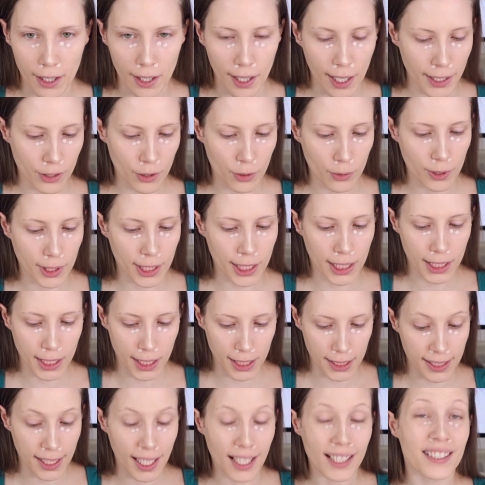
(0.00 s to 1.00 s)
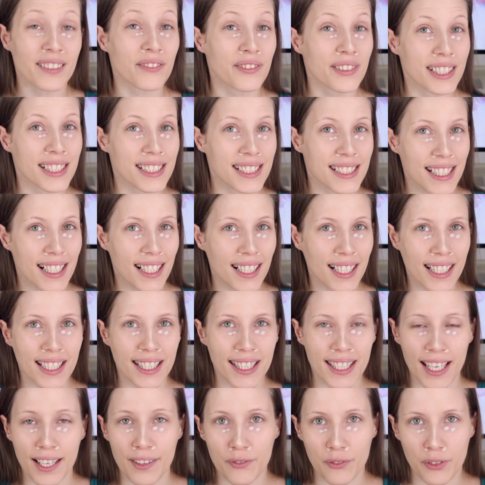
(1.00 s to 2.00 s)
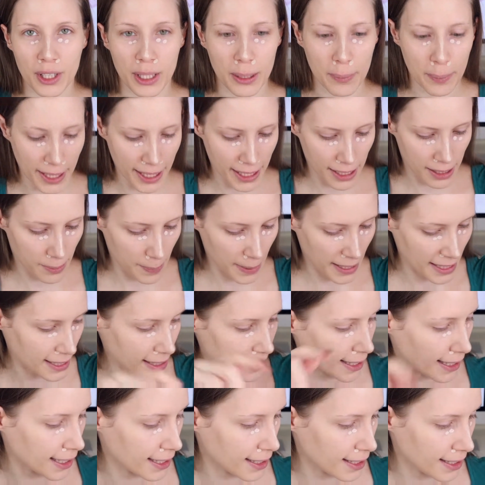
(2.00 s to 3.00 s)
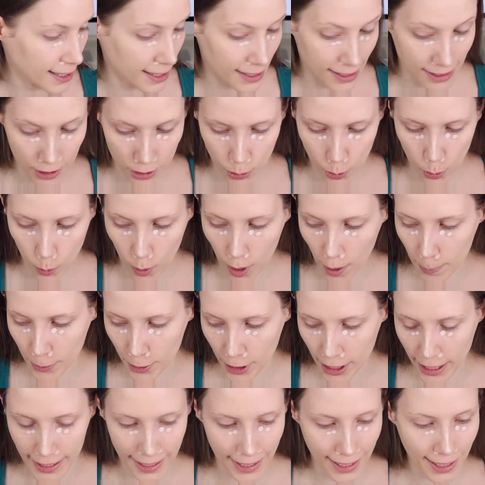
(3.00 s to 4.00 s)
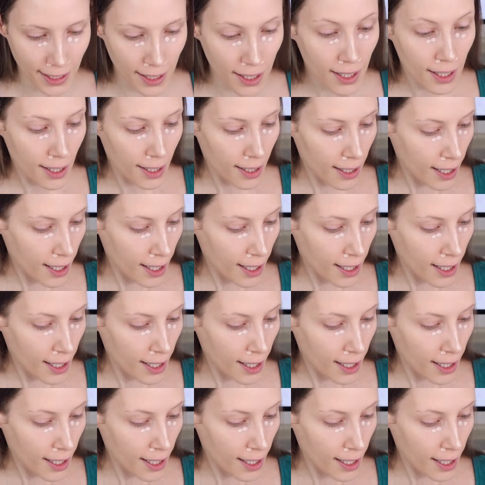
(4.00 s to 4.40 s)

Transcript: there. I don't need a ton of concealing, thankfully, because my skin is cooperating.